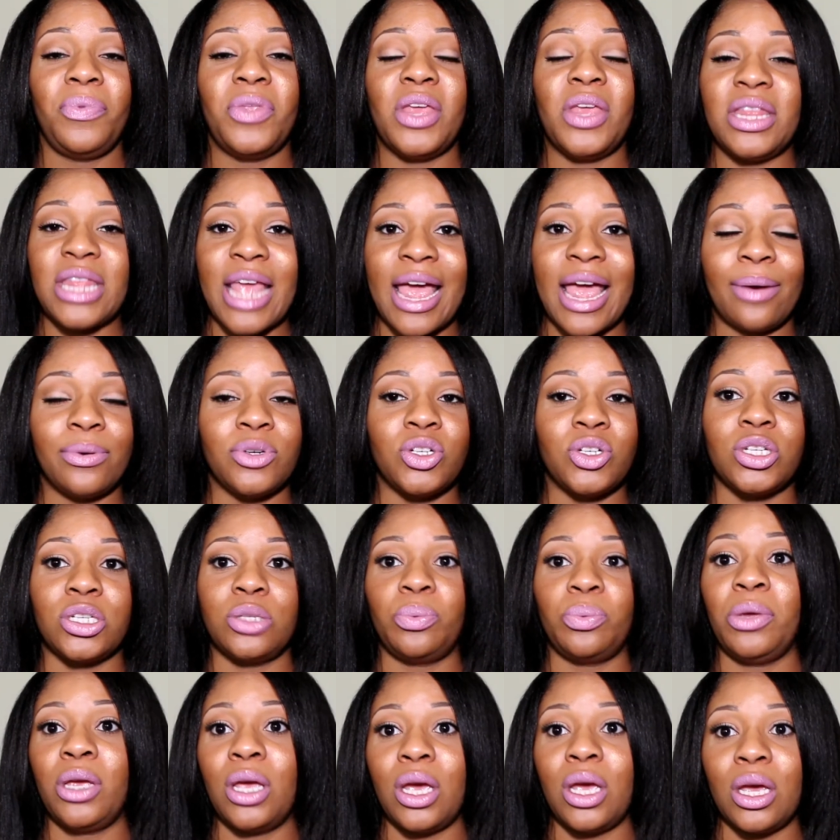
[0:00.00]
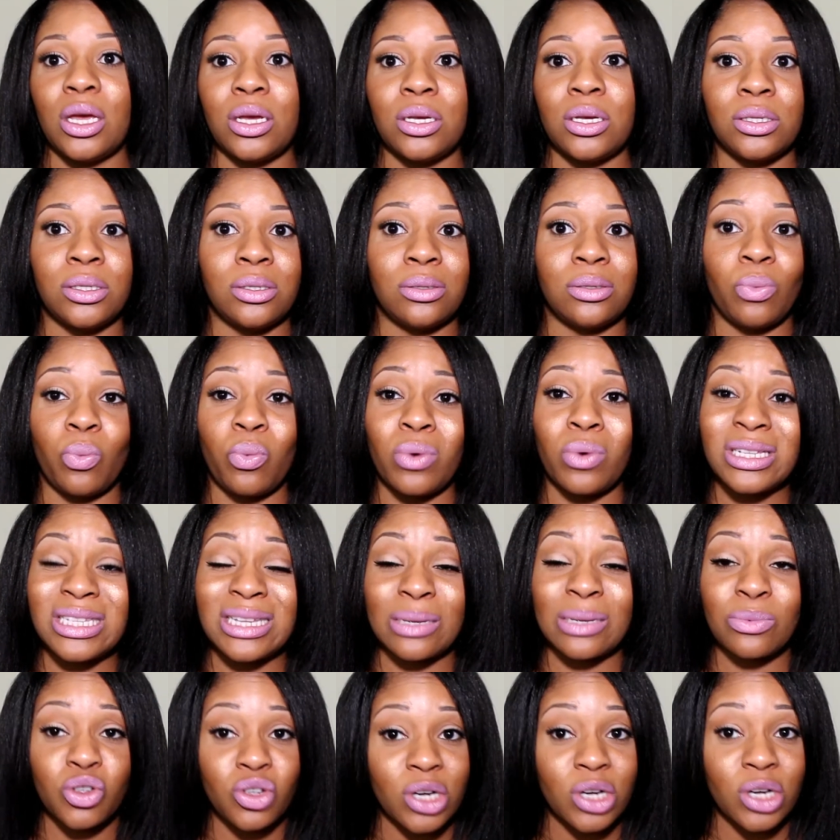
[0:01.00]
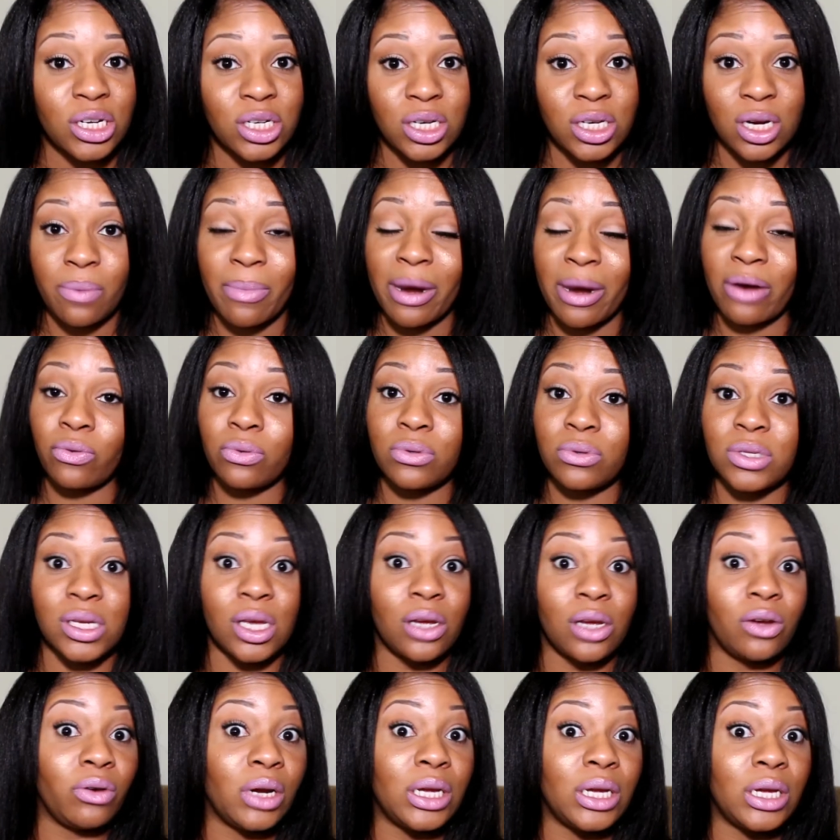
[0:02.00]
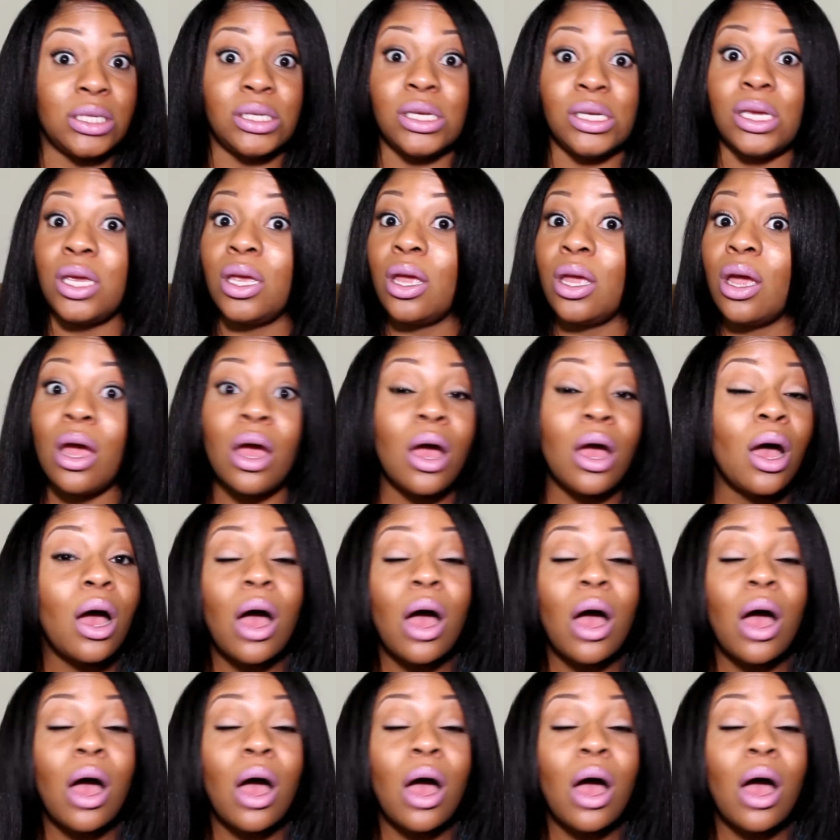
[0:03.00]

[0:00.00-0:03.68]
And that was just because once I'm stretching and my roots get crazy,